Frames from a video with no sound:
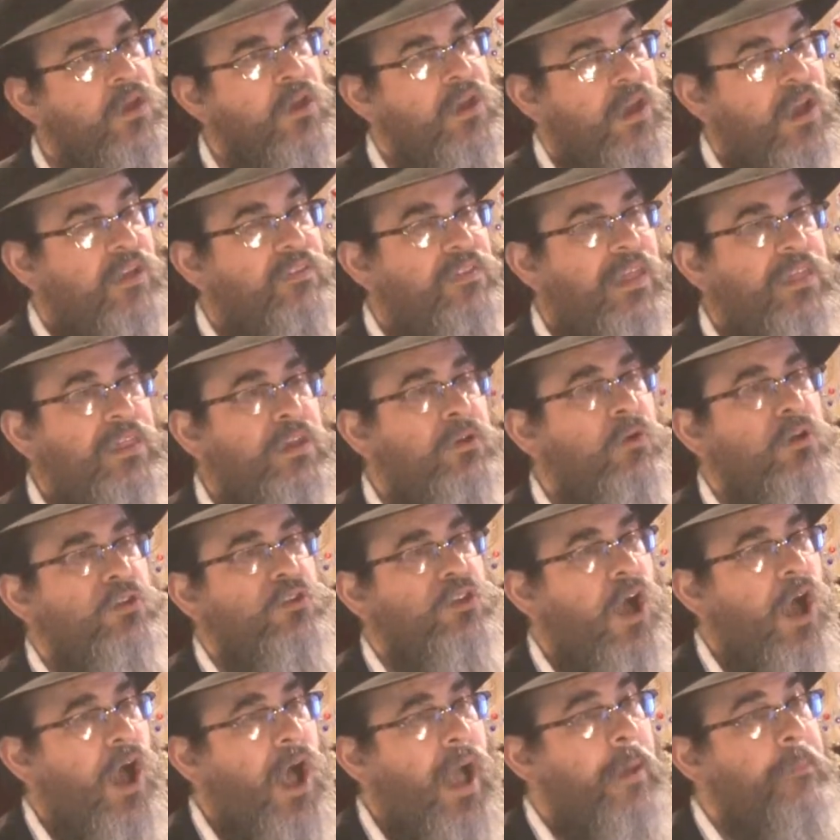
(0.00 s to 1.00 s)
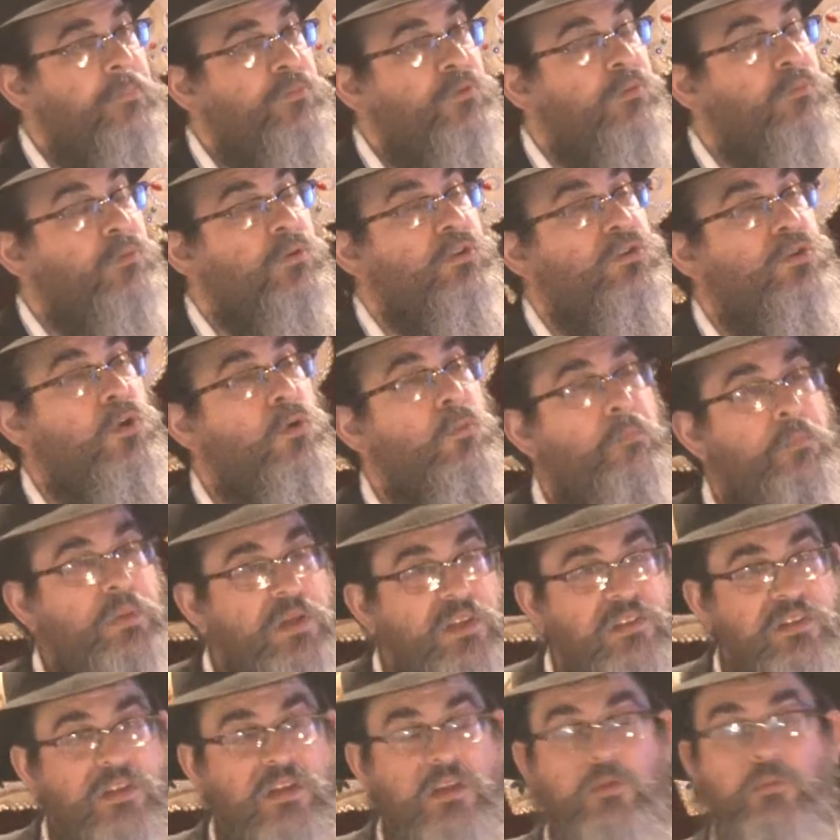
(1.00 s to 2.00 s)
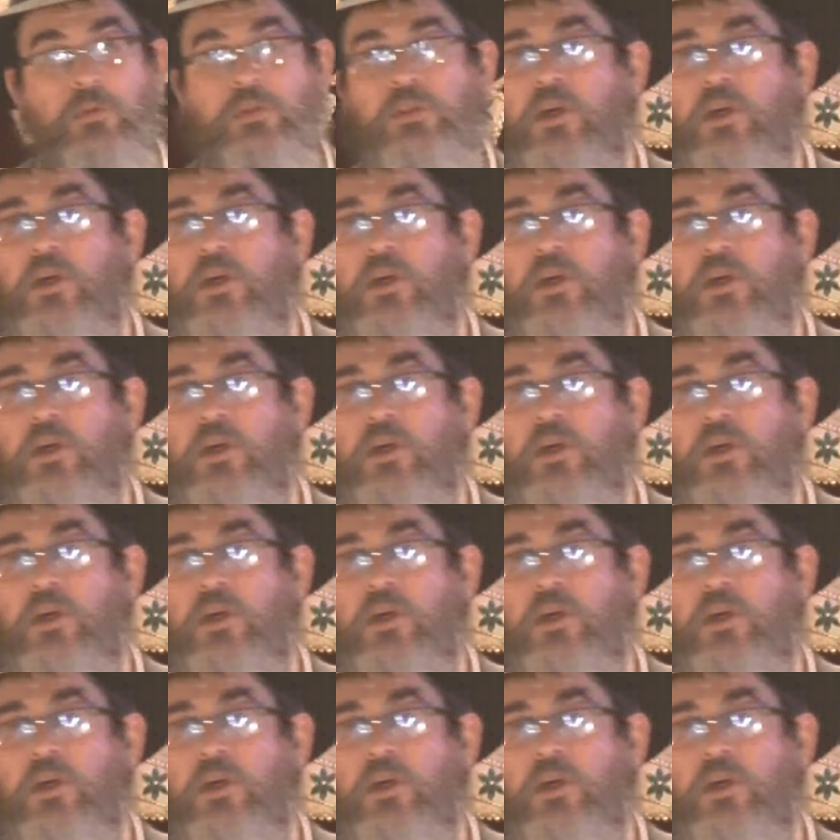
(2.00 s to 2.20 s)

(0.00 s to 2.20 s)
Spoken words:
And then there are times that we're so busy with